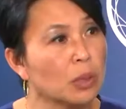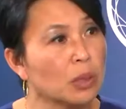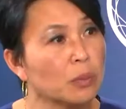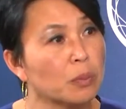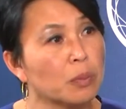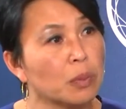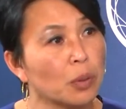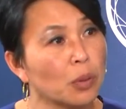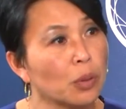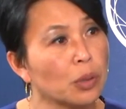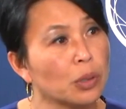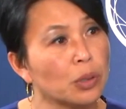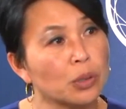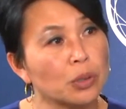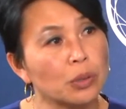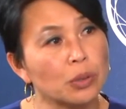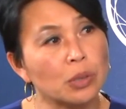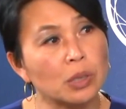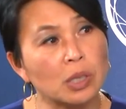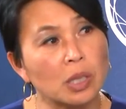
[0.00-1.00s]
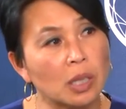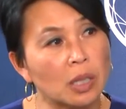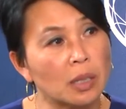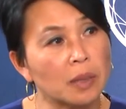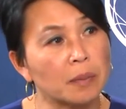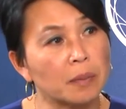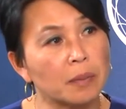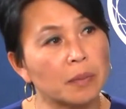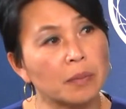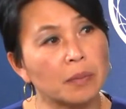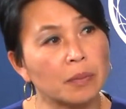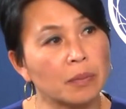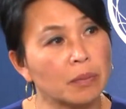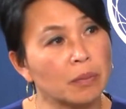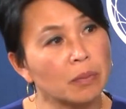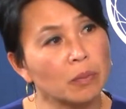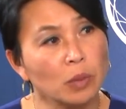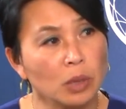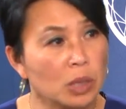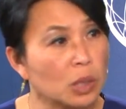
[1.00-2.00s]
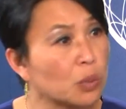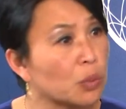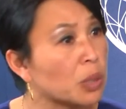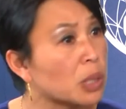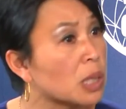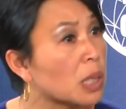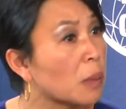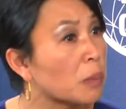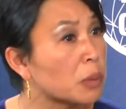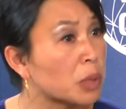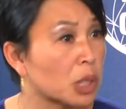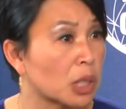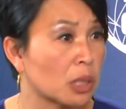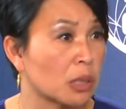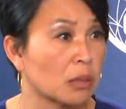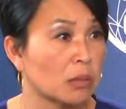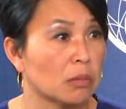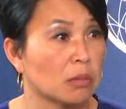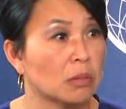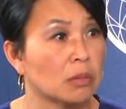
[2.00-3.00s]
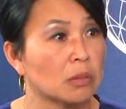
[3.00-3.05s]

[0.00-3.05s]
are employers, what's the reception